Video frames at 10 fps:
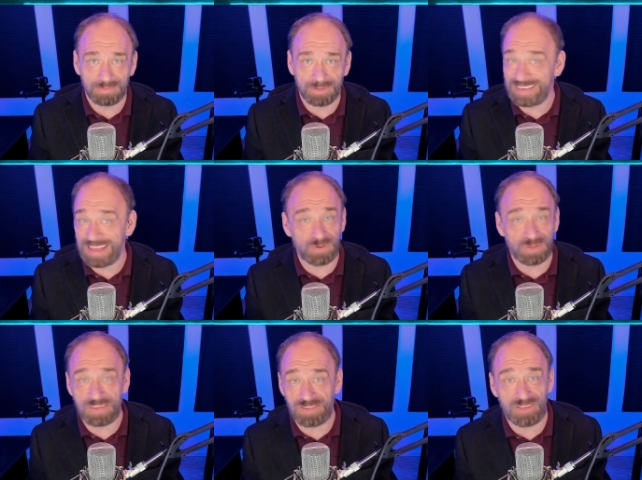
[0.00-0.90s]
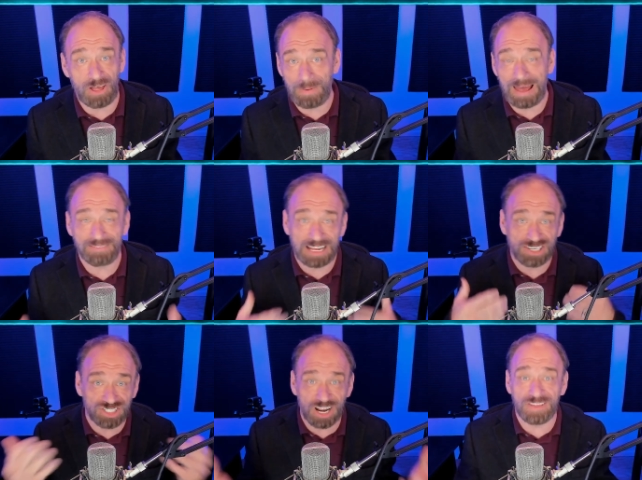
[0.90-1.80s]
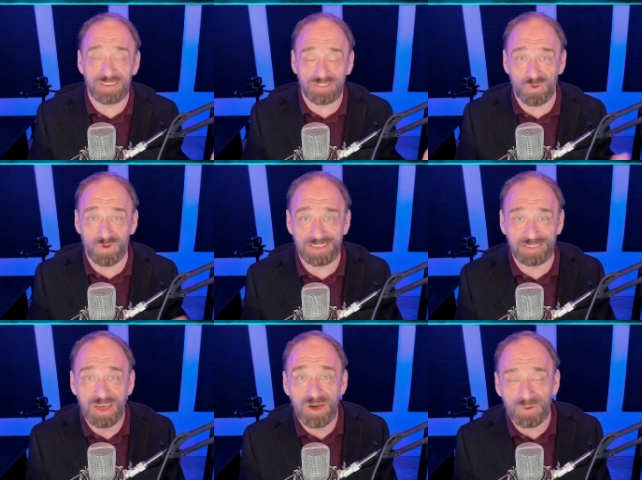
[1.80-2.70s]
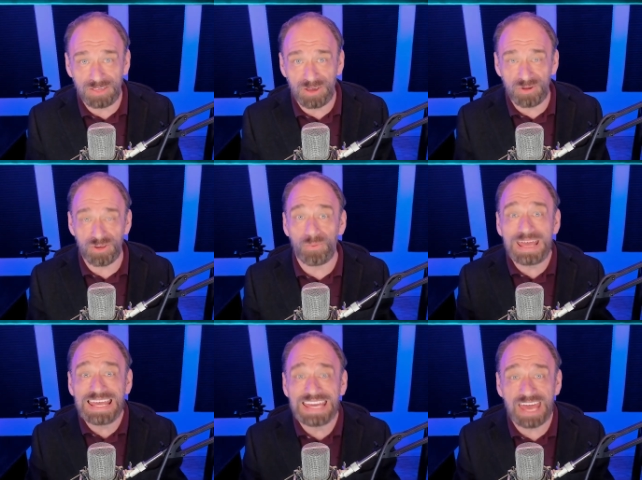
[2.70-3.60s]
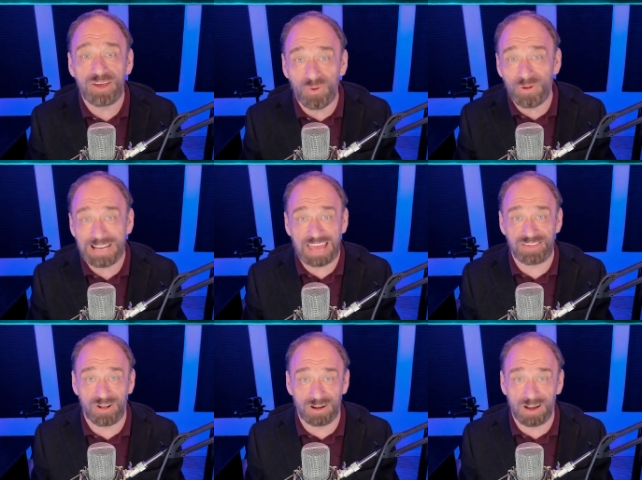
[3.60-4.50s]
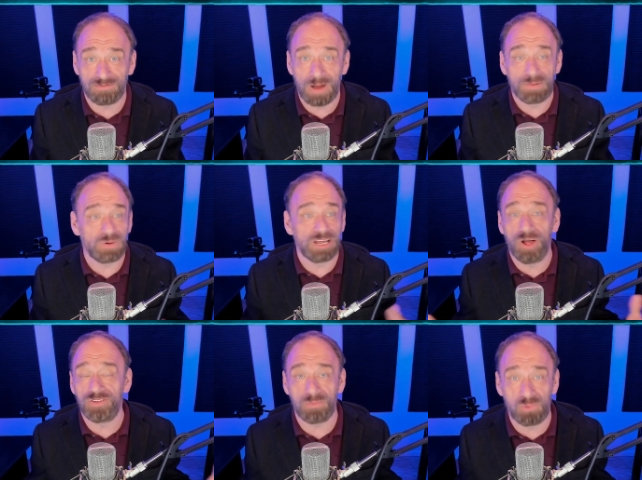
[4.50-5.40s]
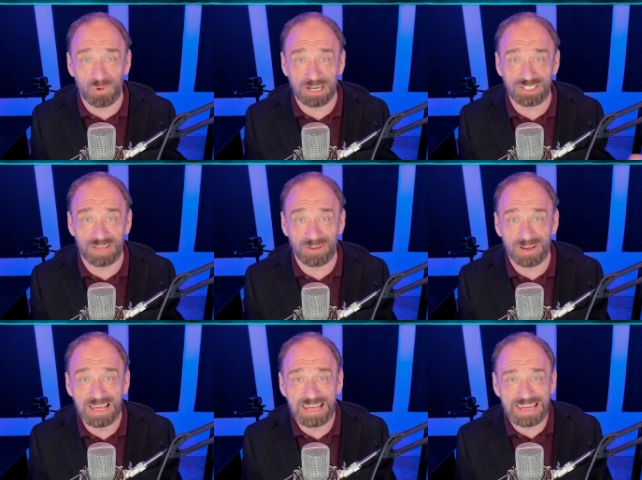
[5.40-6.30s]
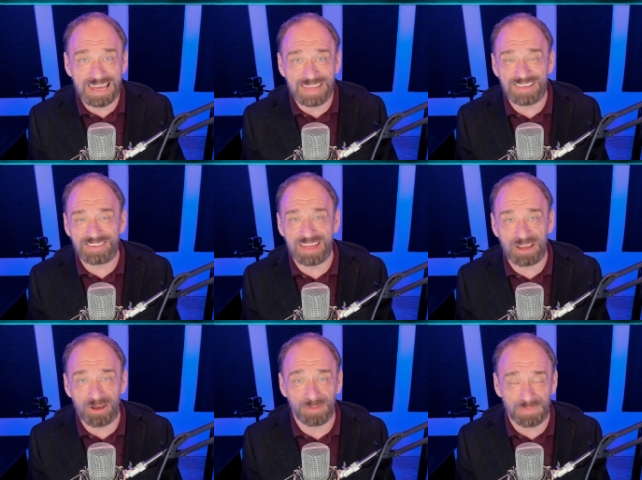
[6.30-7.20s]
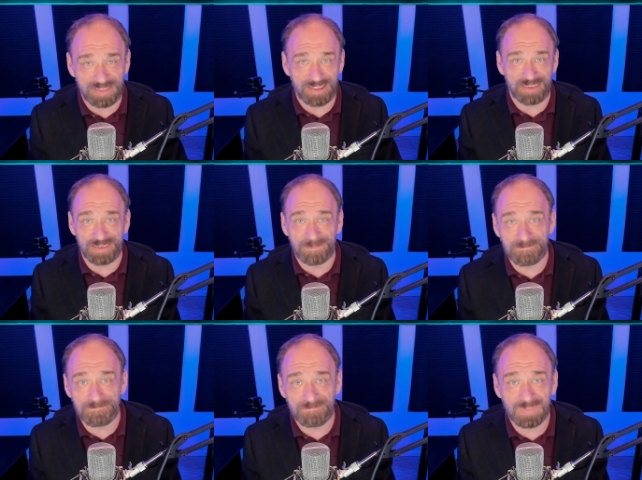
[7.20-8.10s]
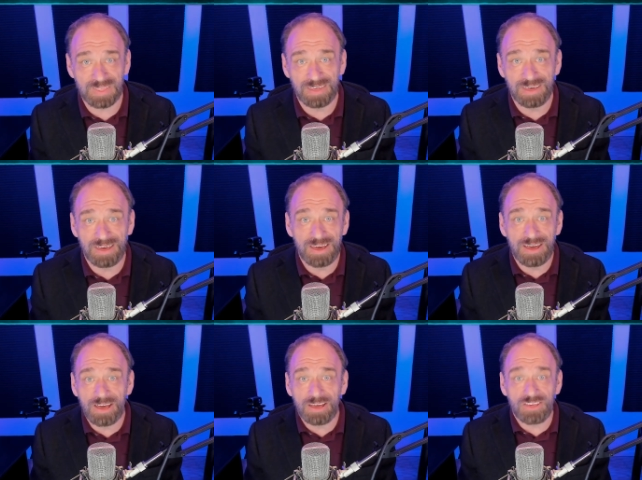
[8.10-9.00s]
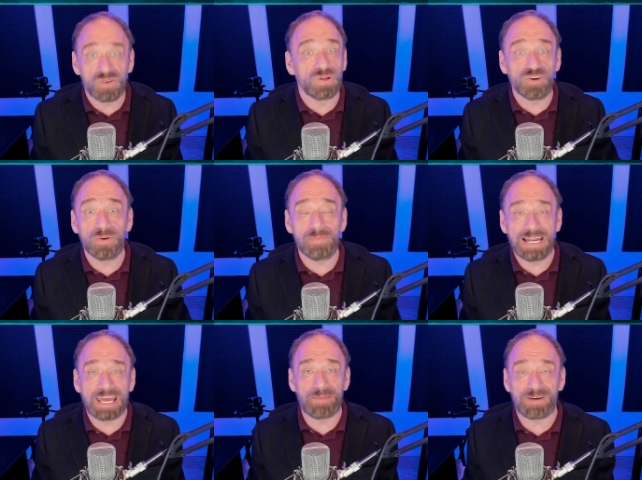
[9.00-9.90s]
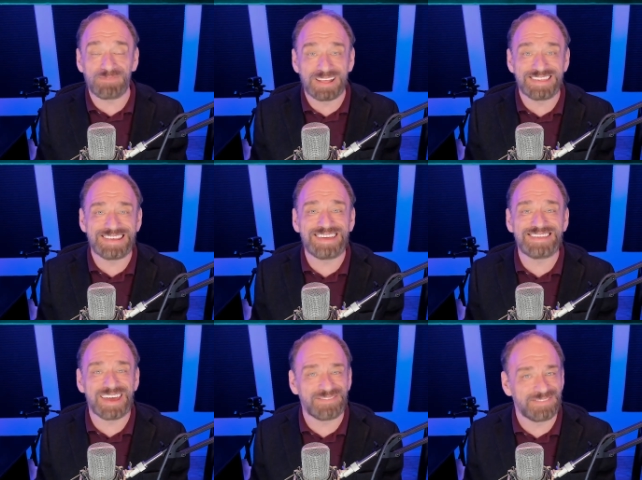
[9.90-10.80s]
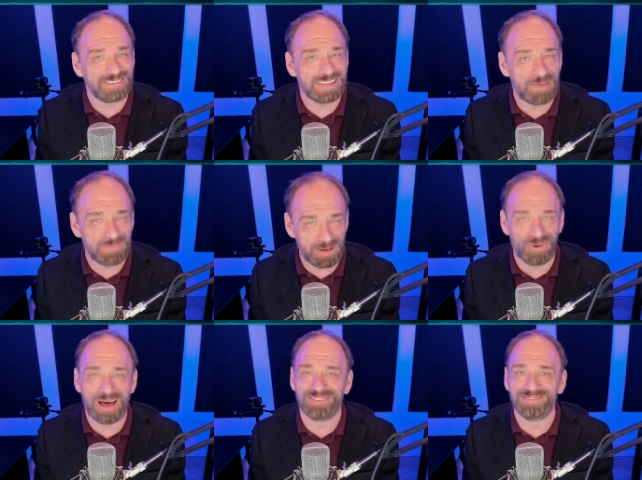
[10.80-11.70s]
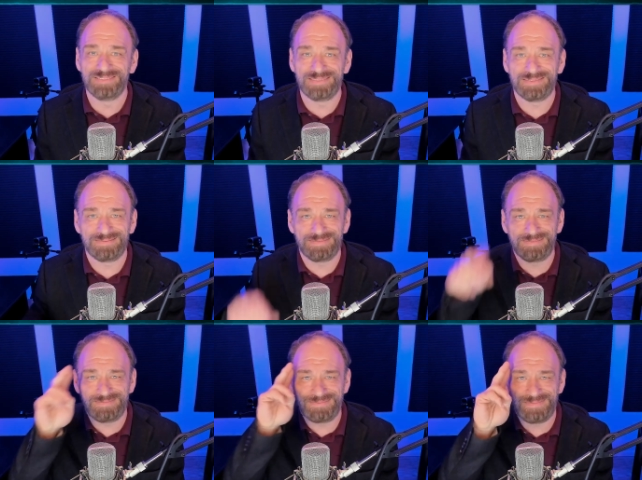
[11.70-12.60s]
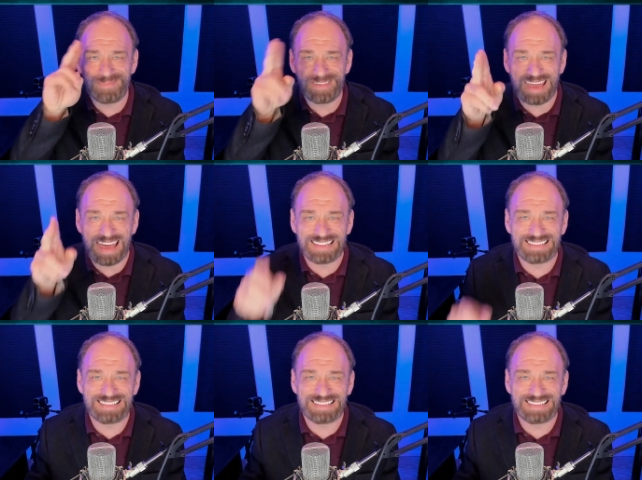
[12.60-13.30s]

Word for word: because that's what this is all about. I've got to share these stories with you so we can get your day started off right and we can all support each other in this thing called business. So until we meet again, my friends, stay safe and be well. See ya.